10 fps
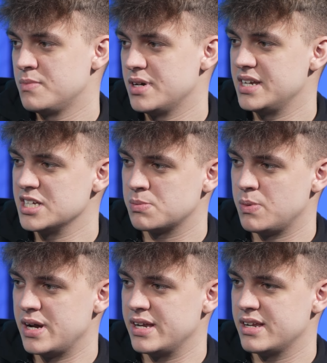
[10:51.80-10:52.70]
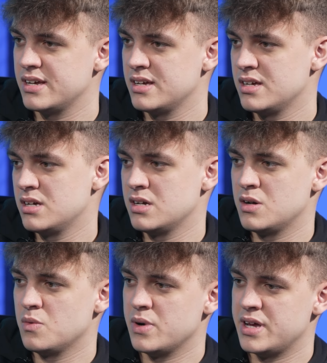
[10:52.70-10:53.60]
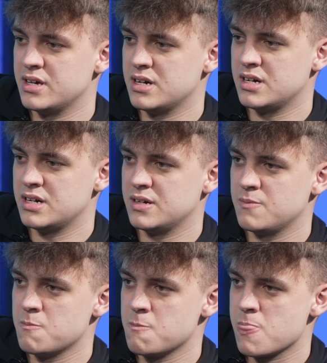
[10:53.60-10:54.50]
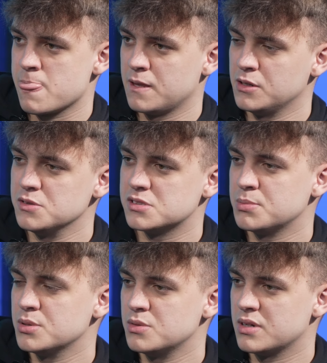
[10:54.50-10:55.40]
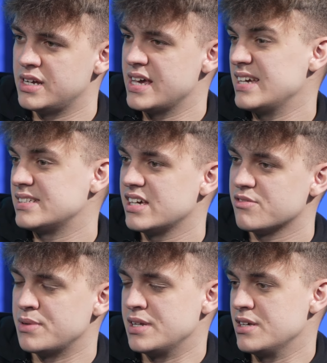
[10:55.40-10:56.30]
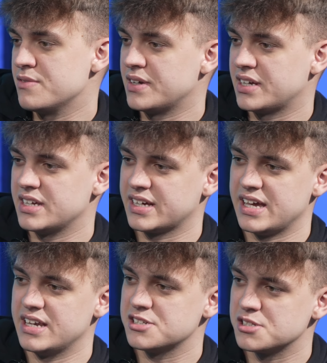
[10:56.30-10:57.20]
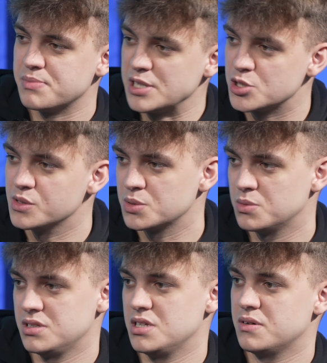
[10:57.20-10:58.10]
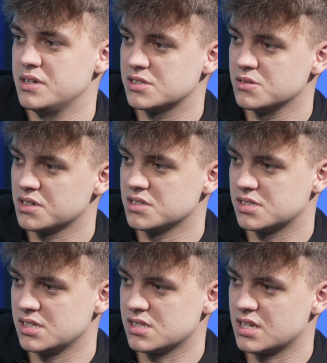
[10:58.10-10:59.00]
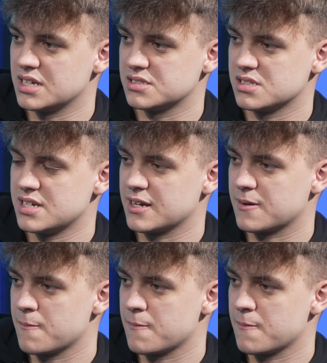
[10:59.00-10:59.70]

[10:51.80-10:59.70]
But at this point, when uh, you lose the ball like 88th minute, you're thinking, okay, let's just make sure it's 1-0 and let's not concede the last attack.